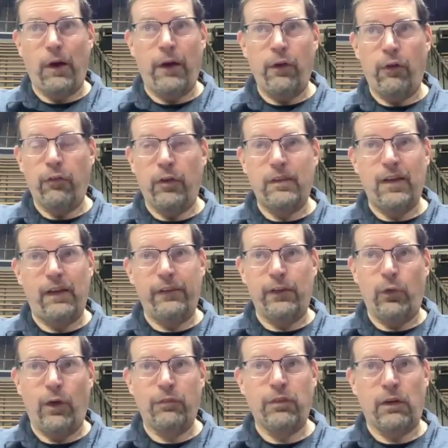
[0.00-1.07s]
right over
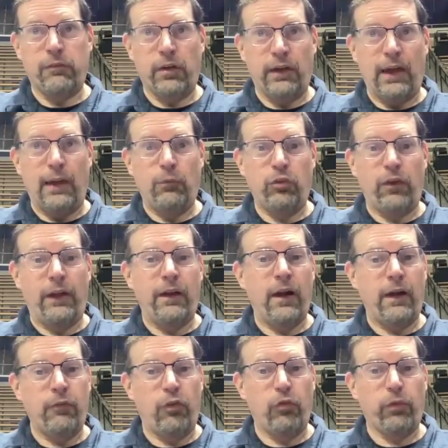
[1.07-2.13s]
telling you after every game Jaden
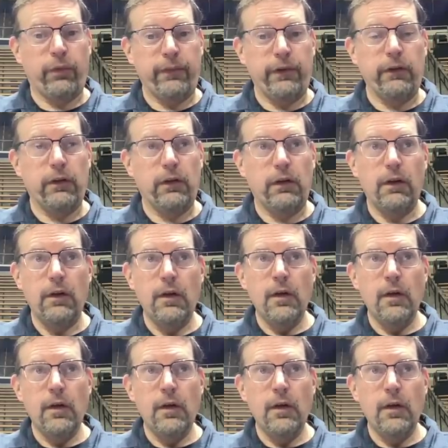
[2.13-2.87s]
Ivey's really good.